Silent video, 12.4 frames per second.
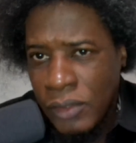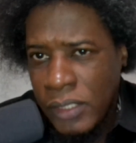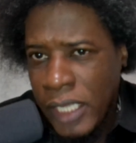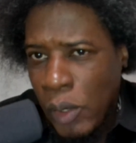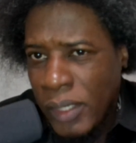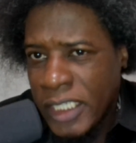
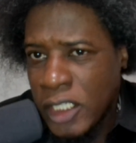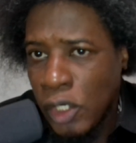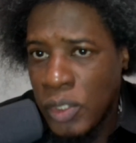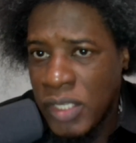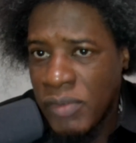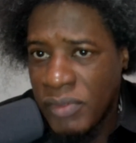they call it
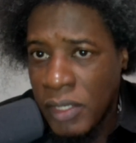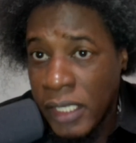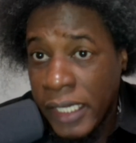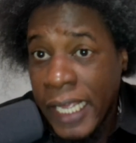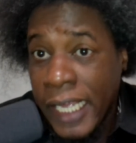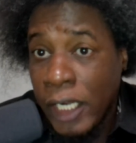
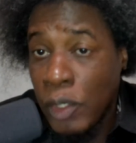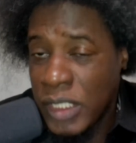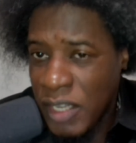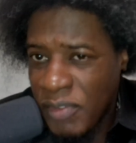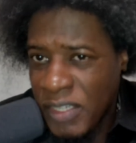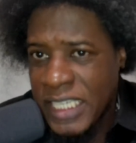
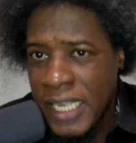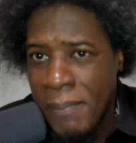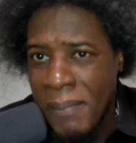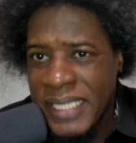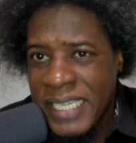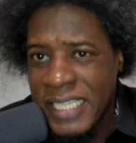inclusivity,
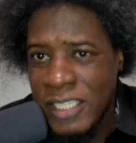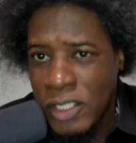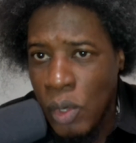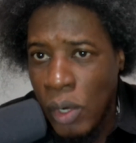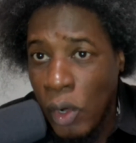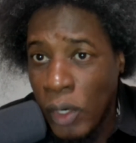but it
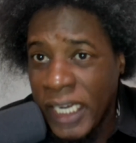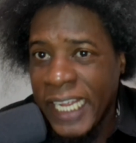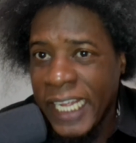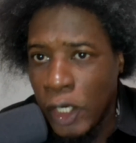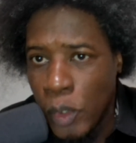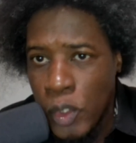only
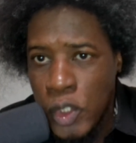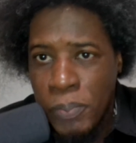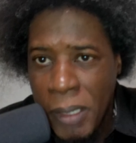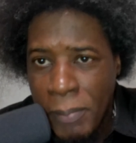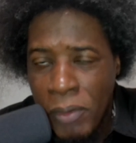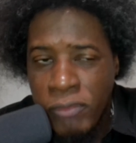includes
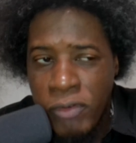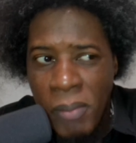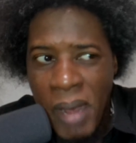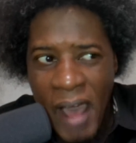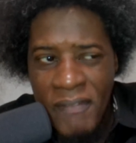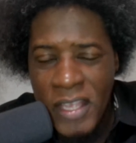people from
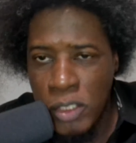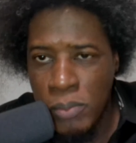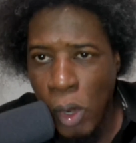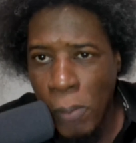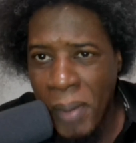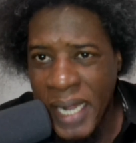other
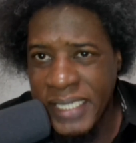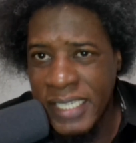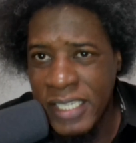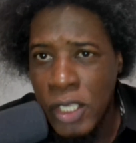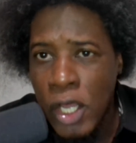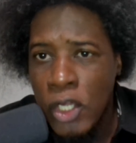small
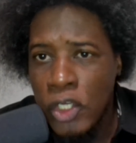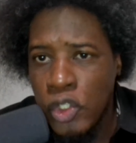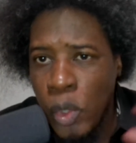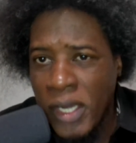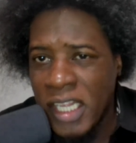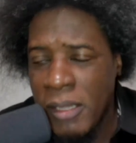parties to
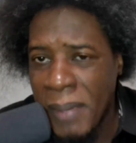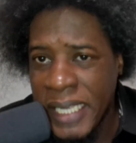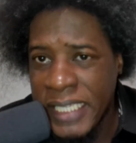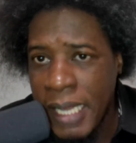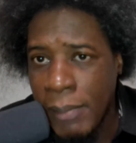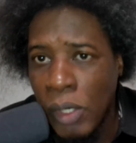join in the
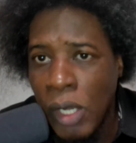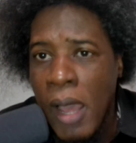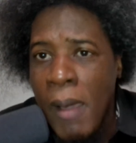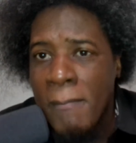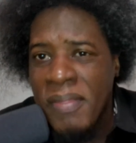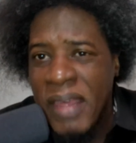big table.
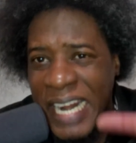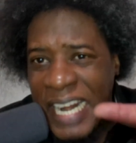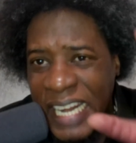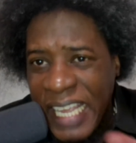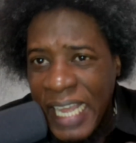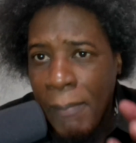But the
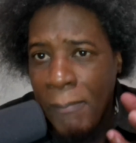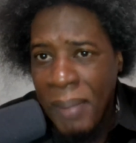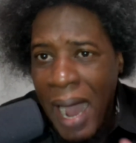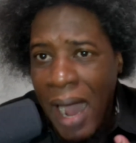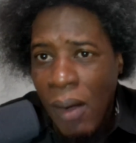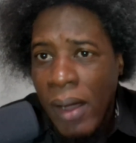real
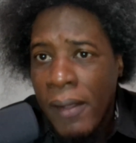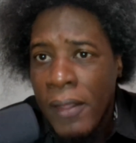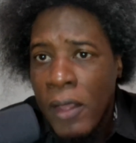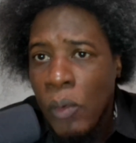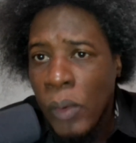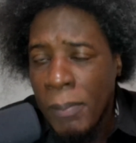power
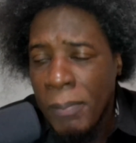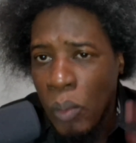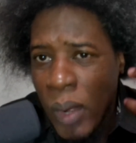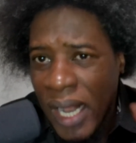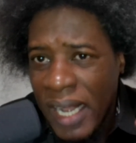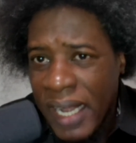will be
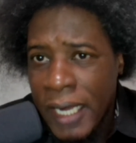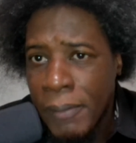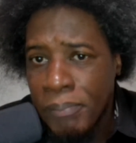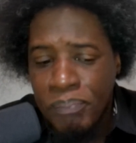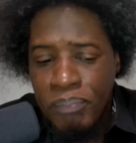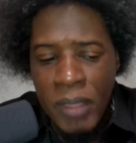wielded
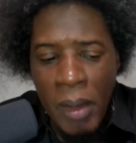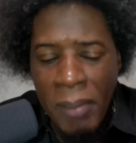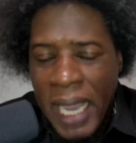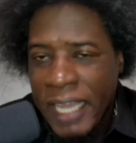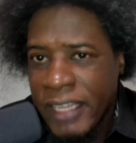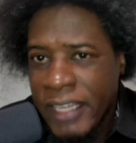
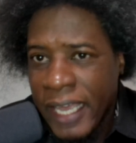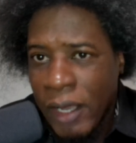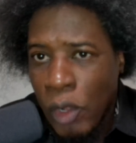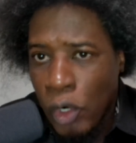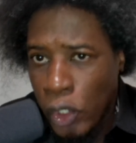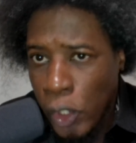by the
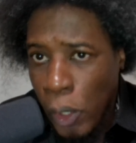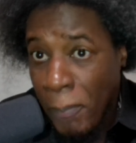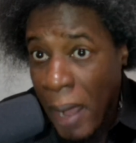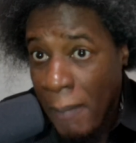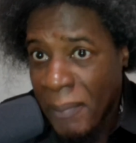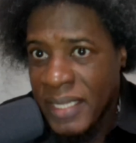colonial
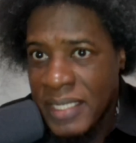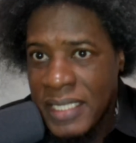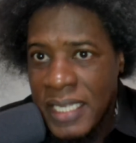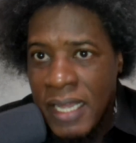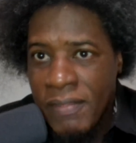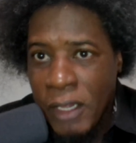
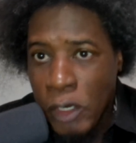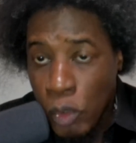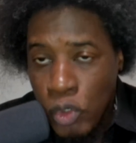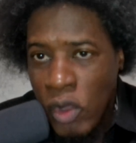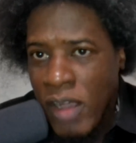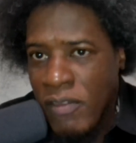puppets, the
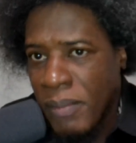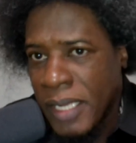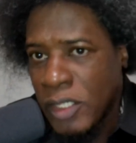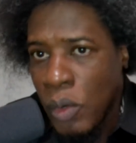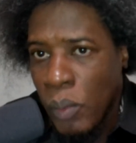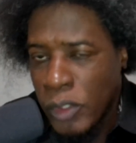Ruto
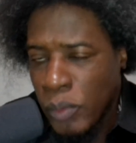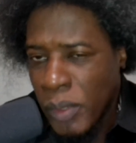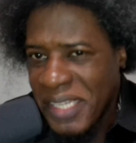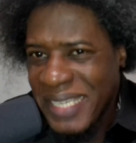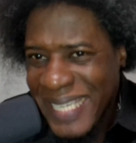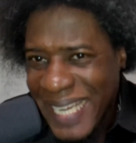government, which
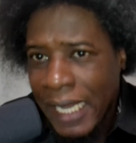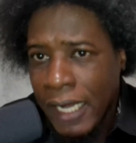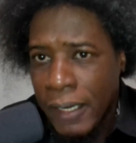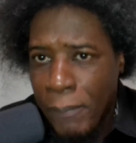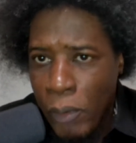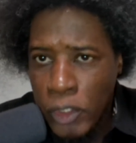will still
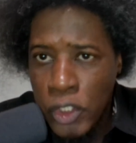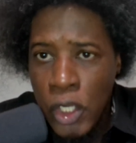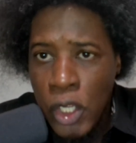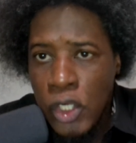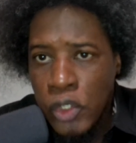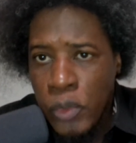report
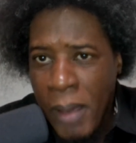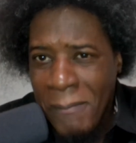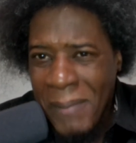to their